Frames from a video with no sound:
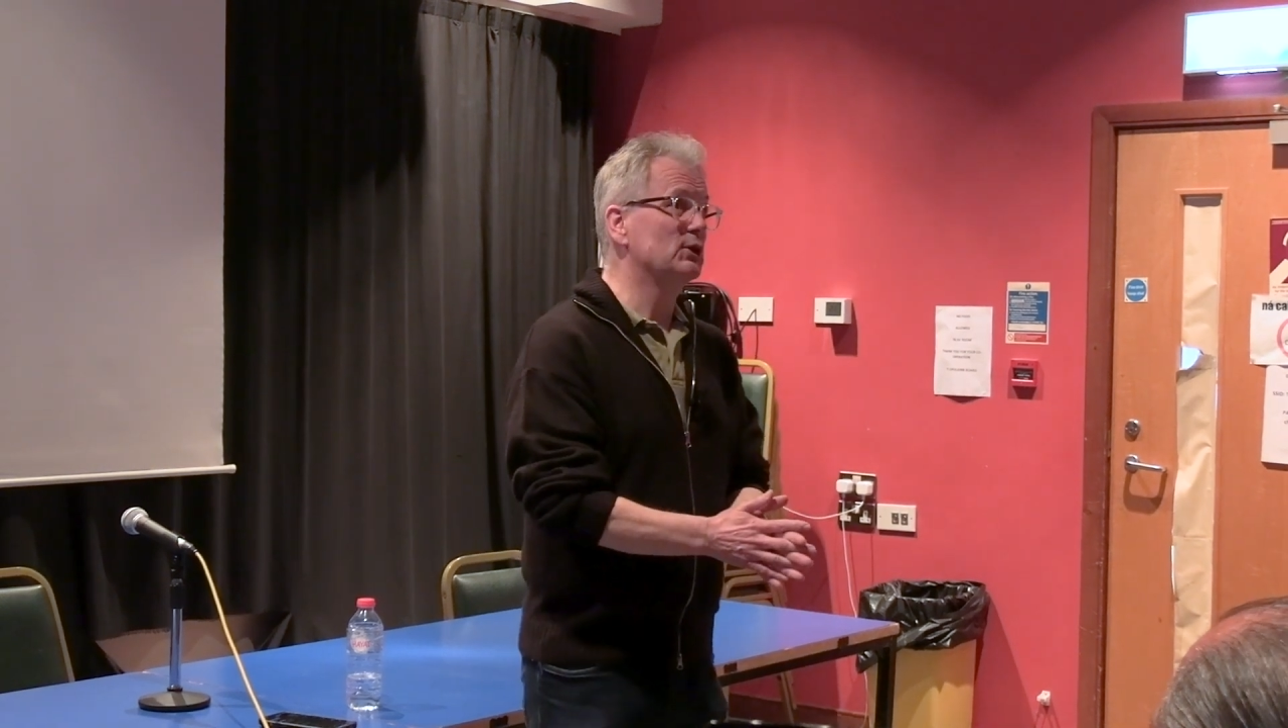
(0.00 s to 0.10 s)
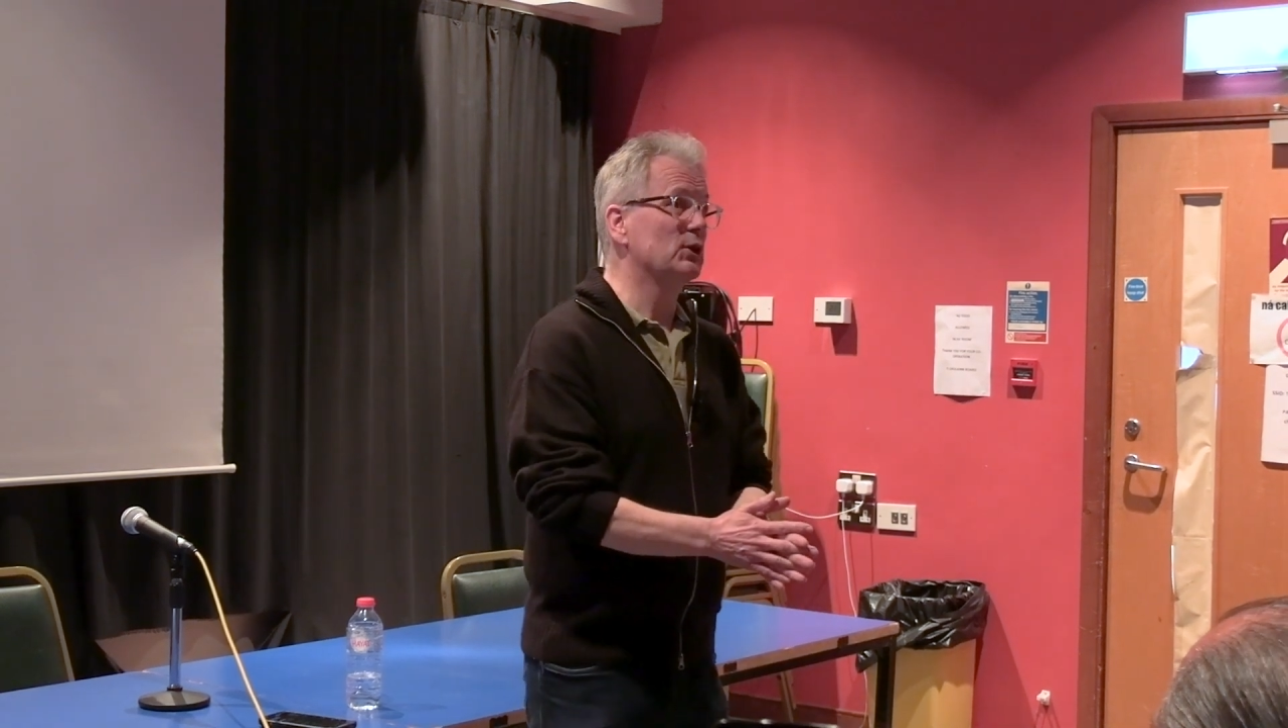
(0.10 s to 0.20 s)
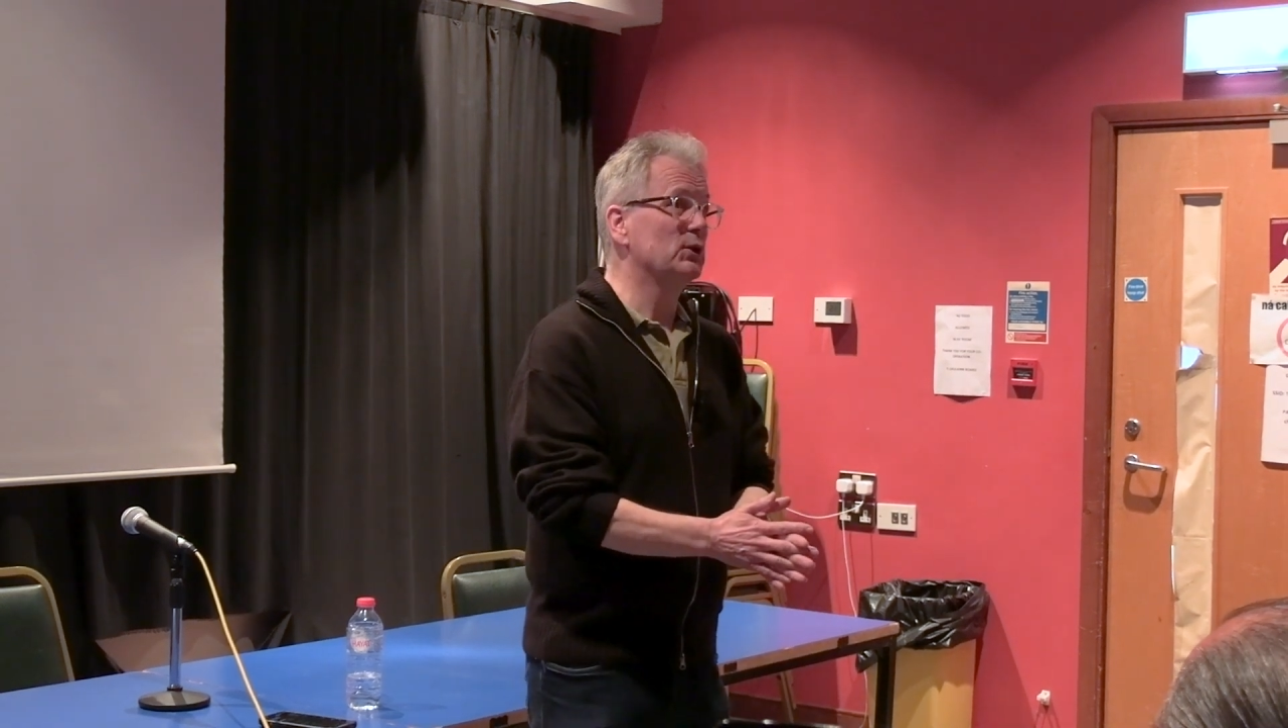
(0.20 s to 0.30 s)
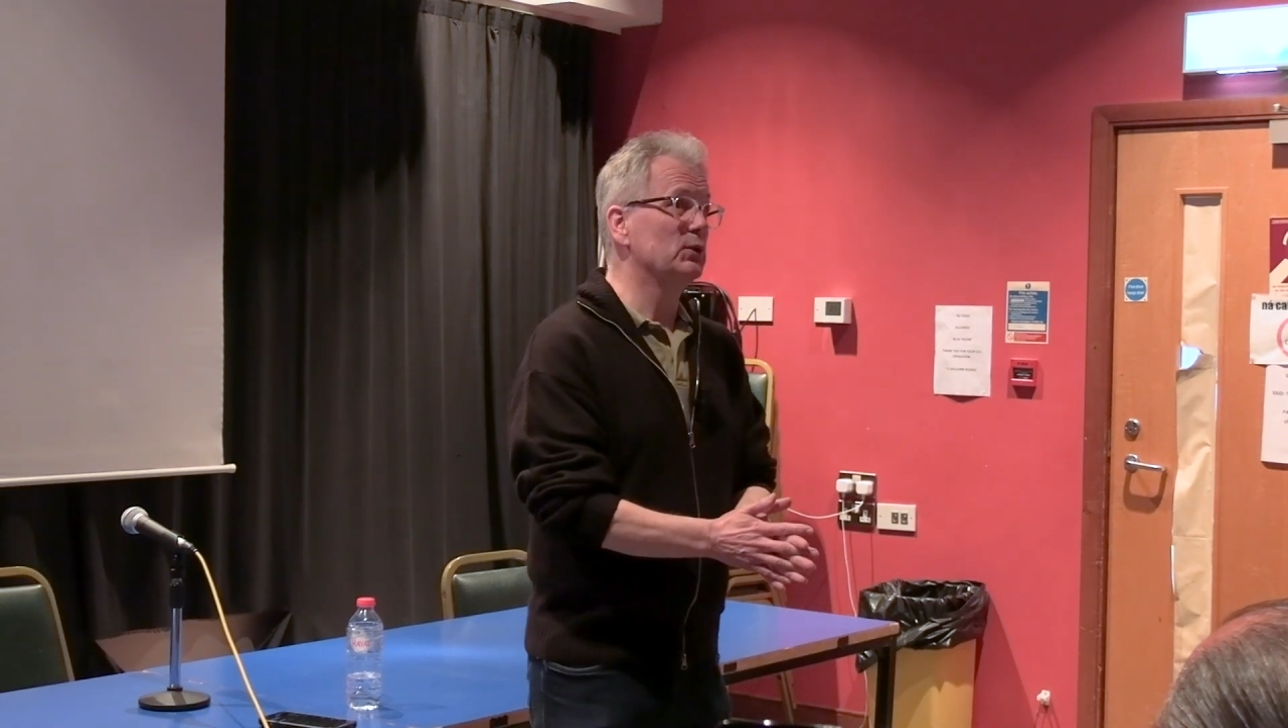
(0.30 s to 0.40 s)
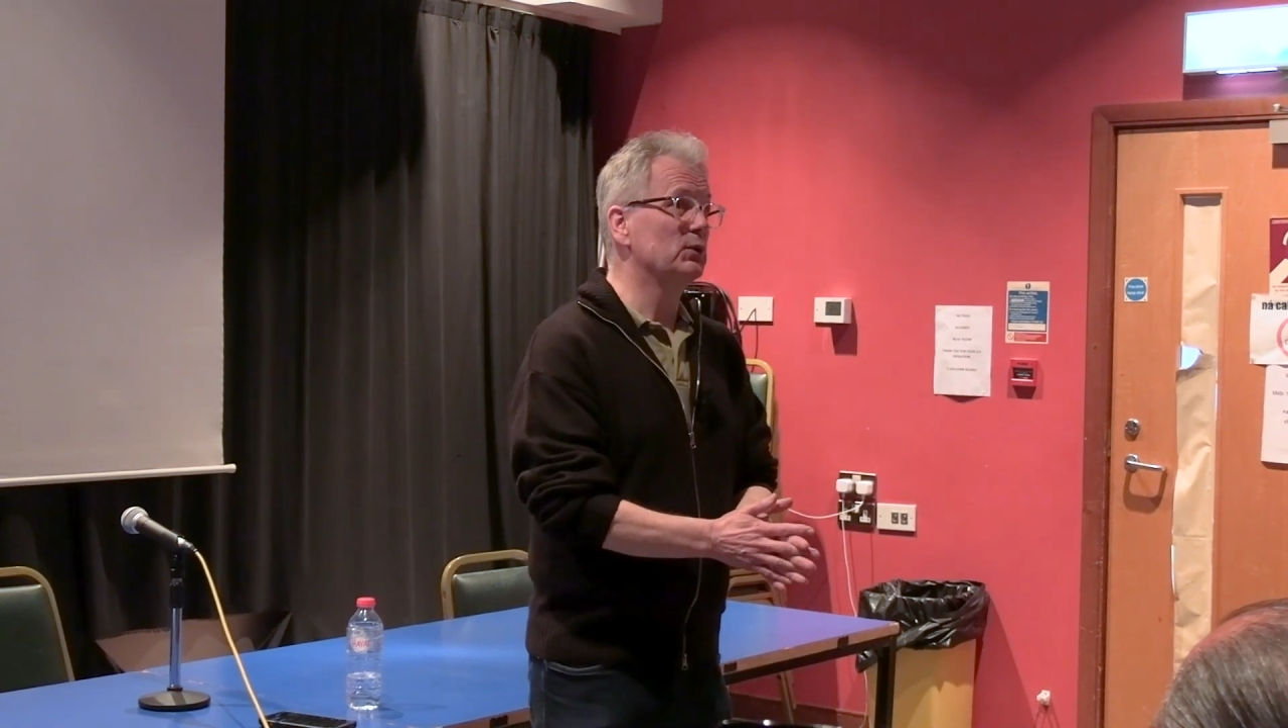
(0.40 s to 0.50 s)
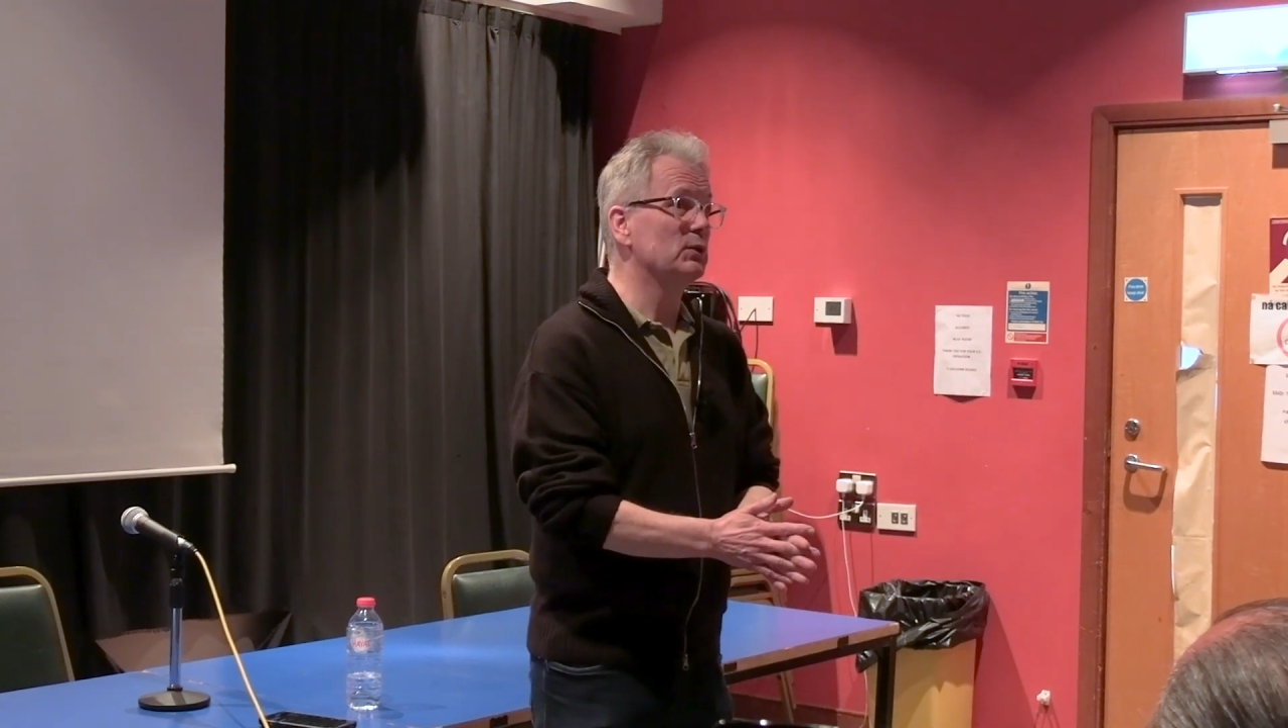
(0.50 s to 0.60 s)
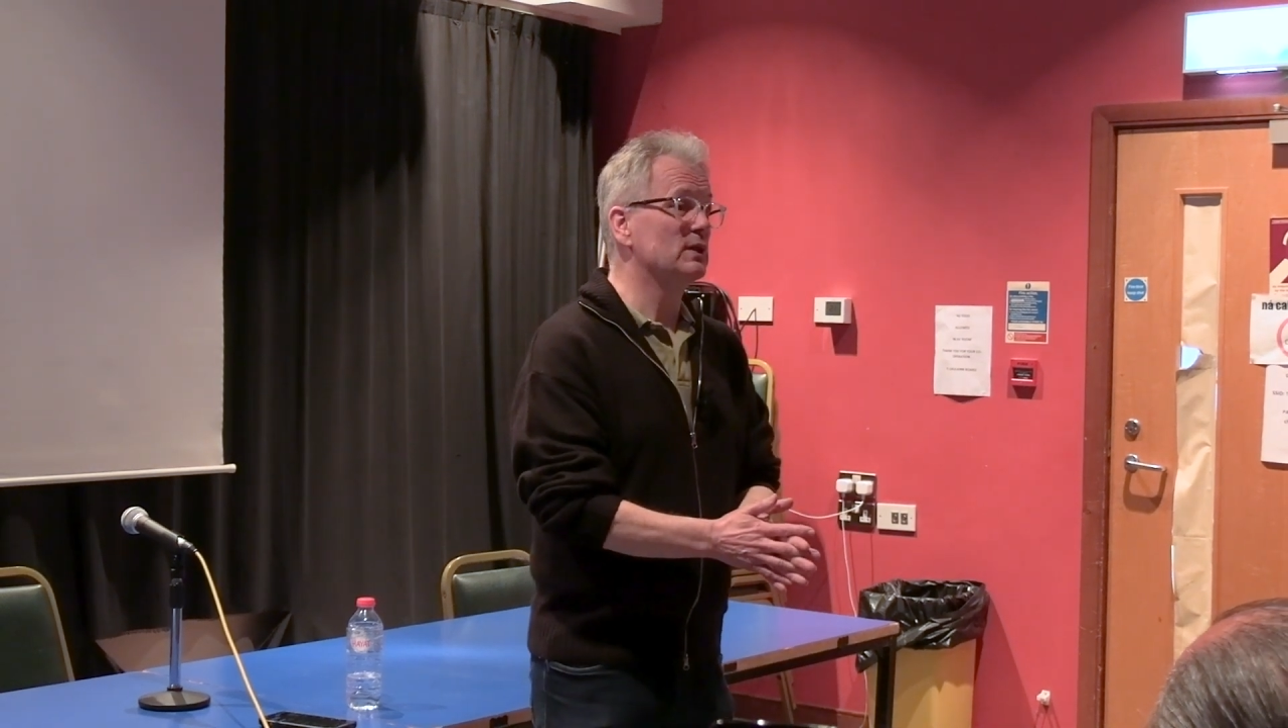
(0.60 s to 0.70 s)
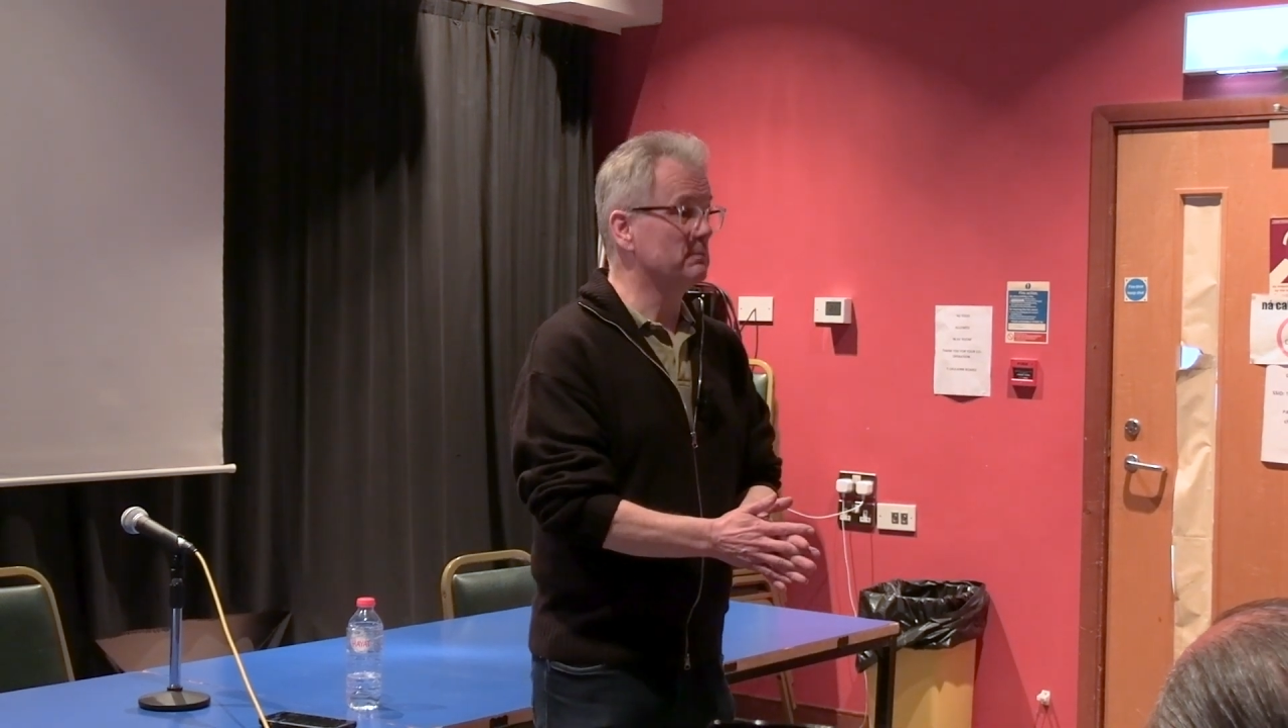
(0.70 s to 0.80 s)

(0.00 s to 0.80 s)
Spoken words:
to